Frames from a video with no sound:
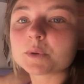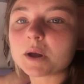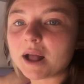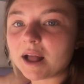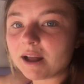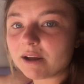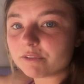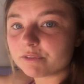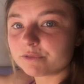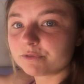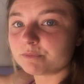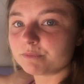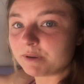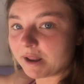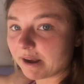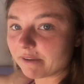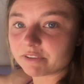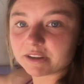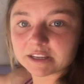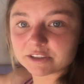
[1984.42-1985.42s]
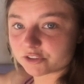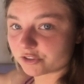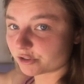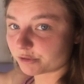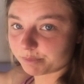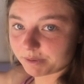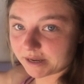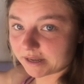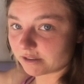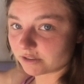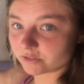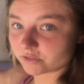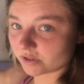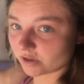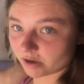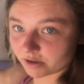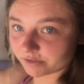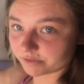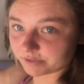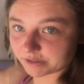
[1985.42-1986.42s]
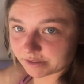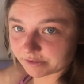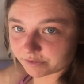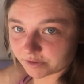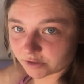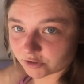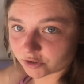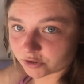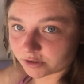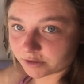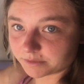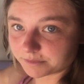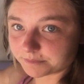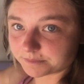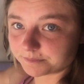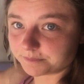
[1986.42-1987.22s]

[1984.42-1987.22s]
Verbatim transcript: will have navigational patterns that aren't very functional.